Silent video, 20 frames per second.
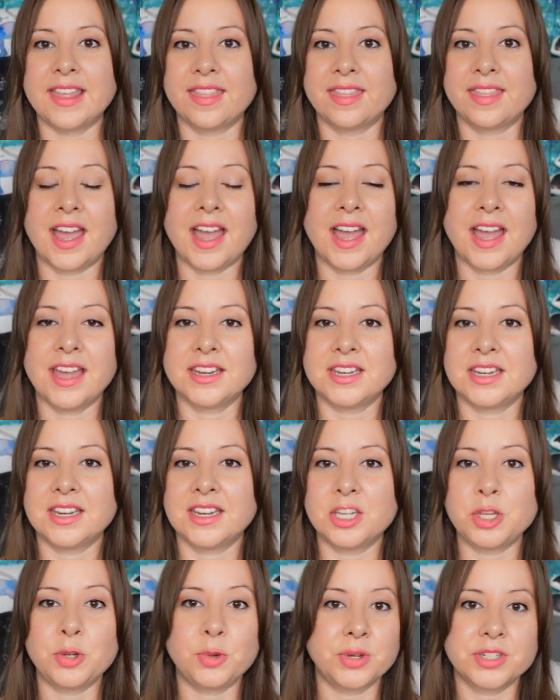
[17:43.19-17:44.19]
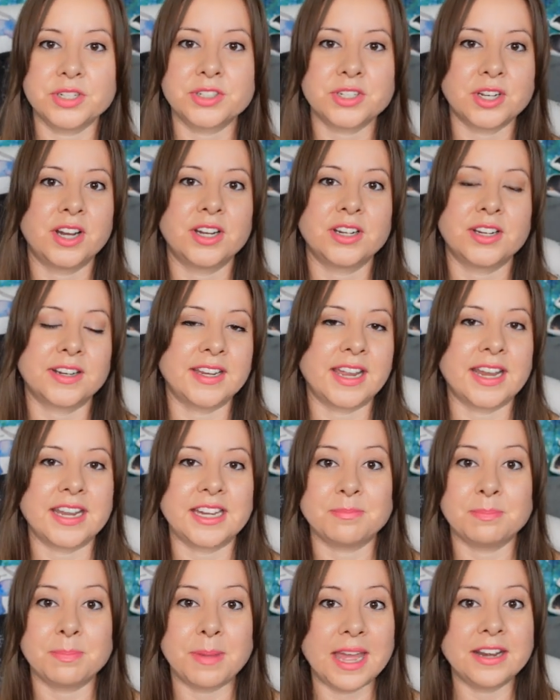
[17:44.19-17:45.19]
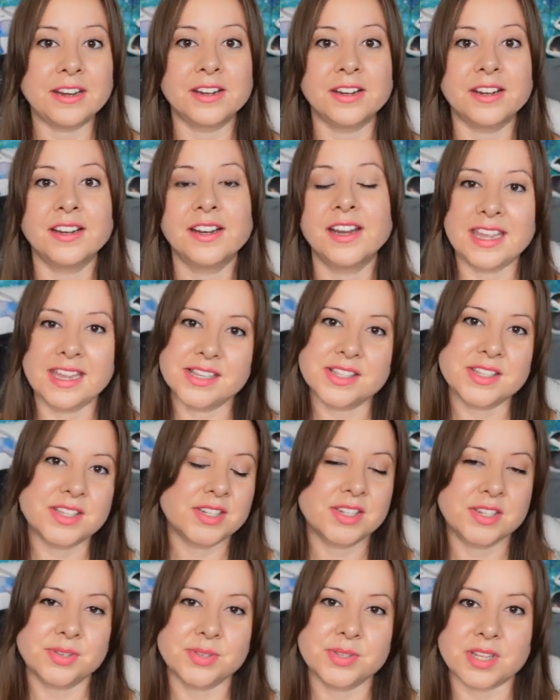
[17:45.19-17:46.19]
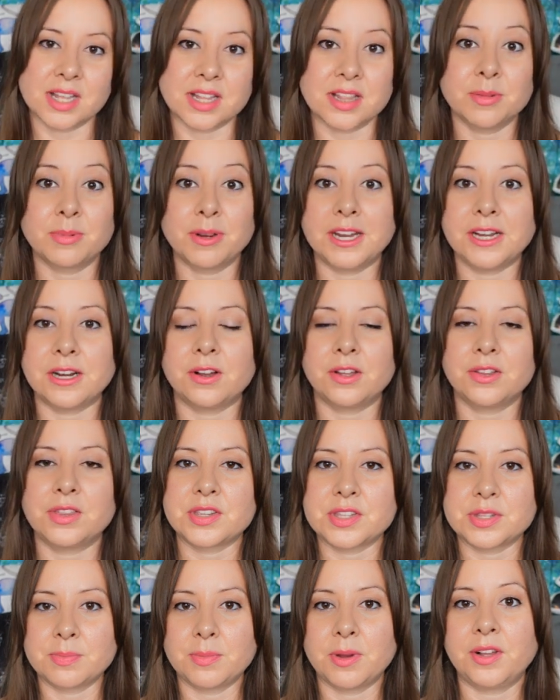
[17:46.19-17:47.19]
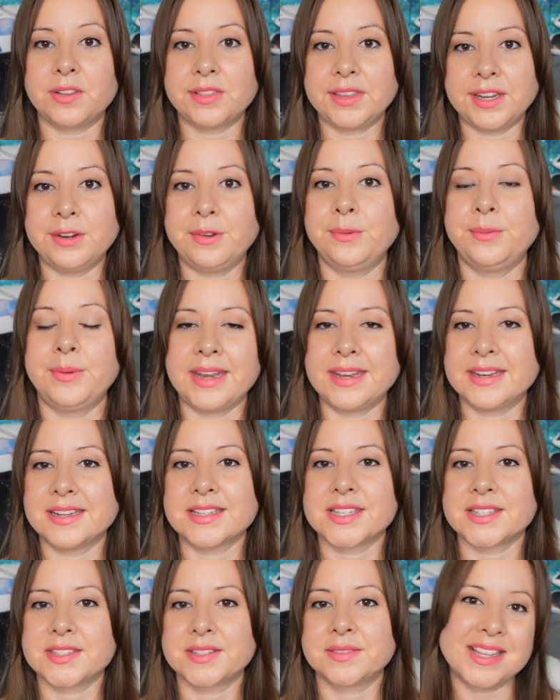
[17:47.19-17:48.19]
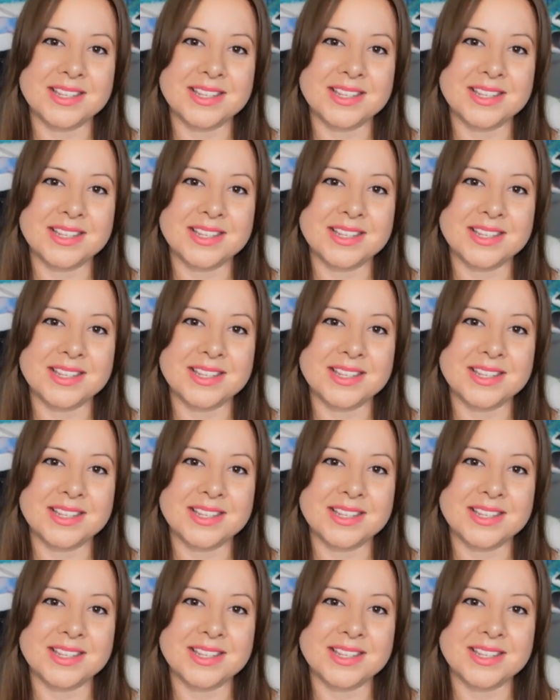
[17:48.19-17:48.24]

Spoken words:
that you and your dog are getting better, is to celebrate all the small little wins.